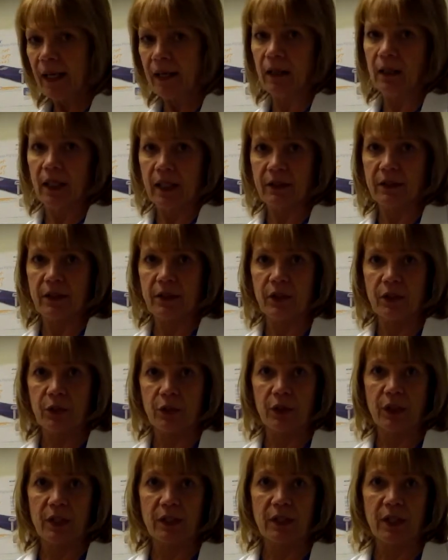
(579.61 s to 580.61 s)

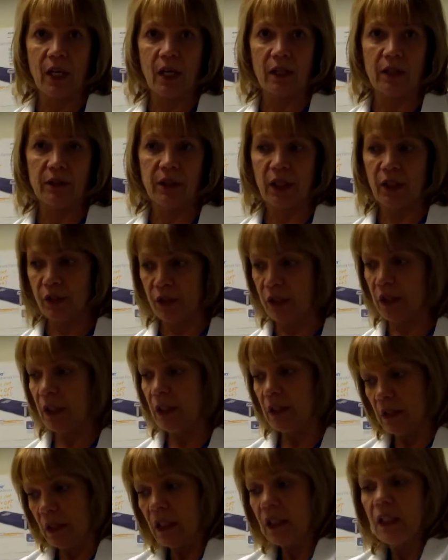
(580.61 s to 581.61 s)
atelectasis or consolidation
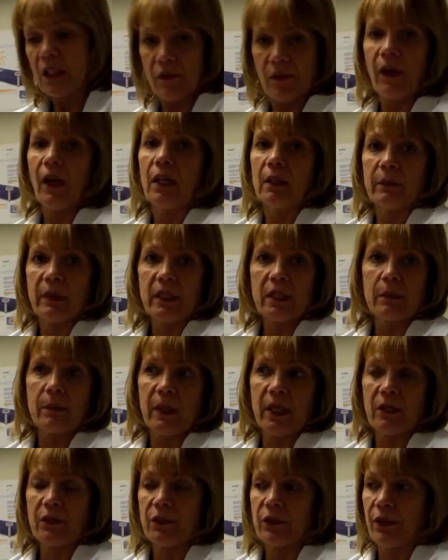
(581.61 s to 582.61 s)
and needs volume
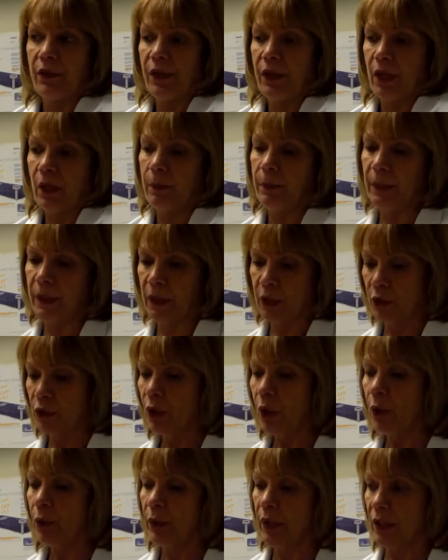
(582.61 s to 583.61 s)
expansion therapy, you
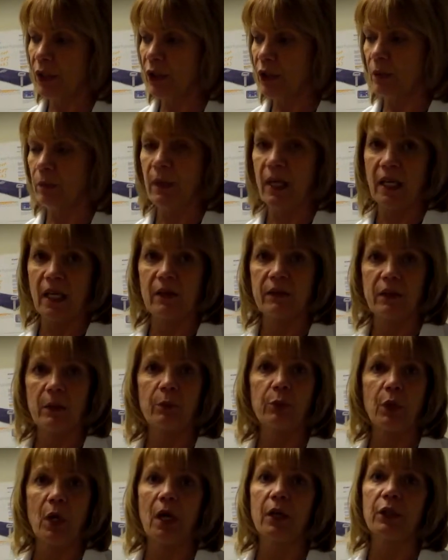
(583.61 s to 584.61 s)
know that she may have some
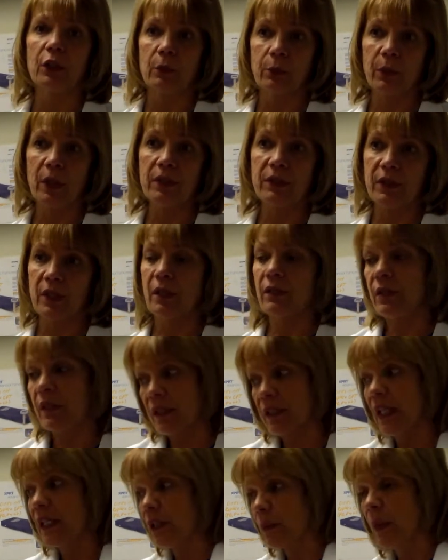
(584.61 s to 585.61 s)
bronchial breath sounds
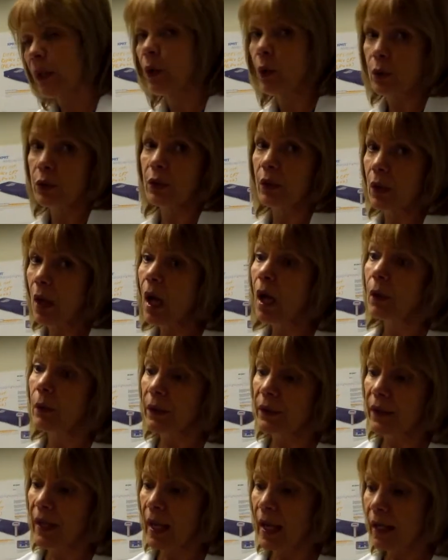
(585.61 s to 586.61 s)
because that's what goes along
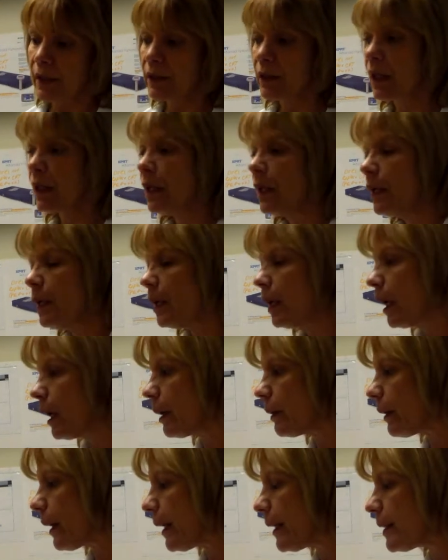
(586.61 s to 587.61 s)
with that.
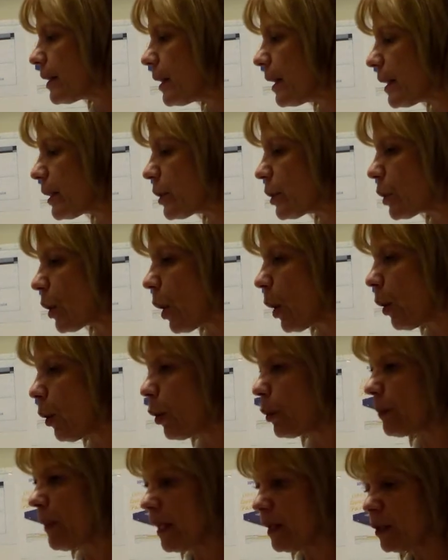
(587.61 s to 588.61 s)
All right. And so,
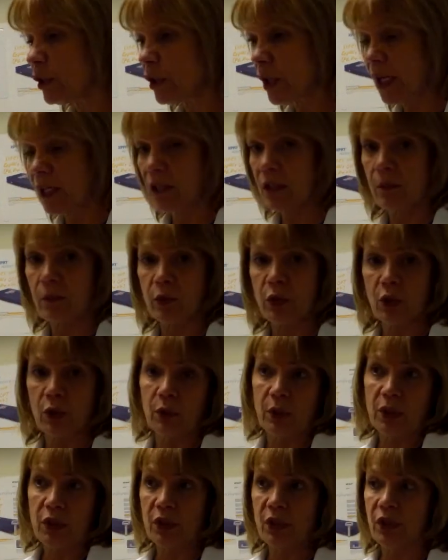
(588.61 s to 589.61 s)
or maybe she has some
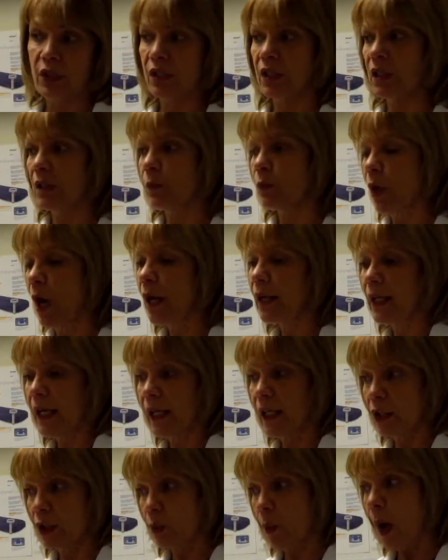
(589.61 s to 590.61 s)
secretions and some
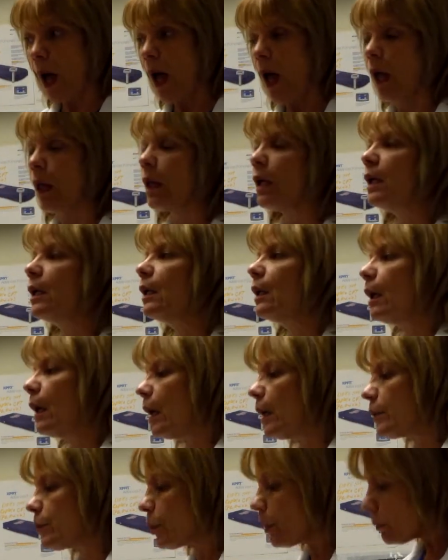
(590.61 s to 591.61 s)
bronchi as well.
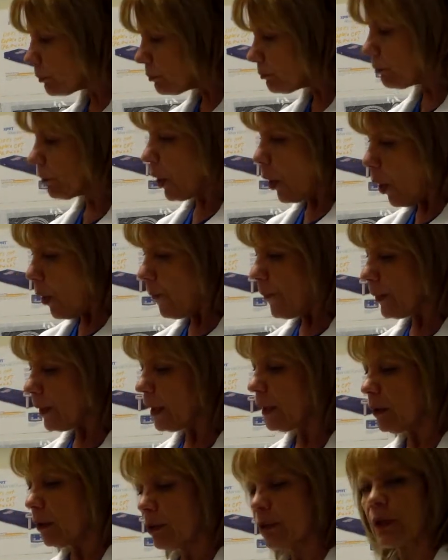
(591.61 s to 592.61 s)
So
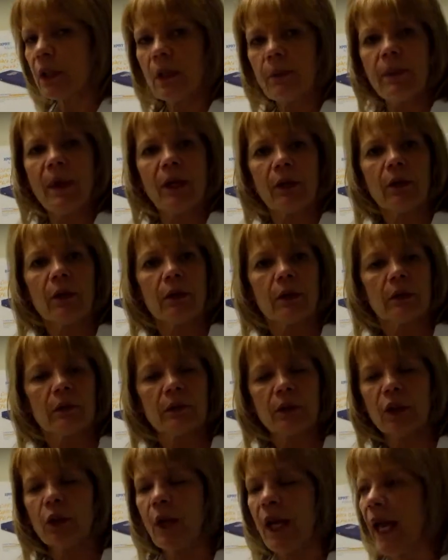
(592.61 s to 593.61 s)
hopefully those will get better,
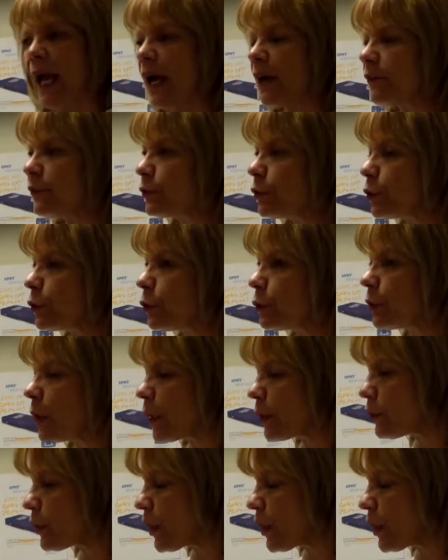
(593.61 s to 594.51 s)
after our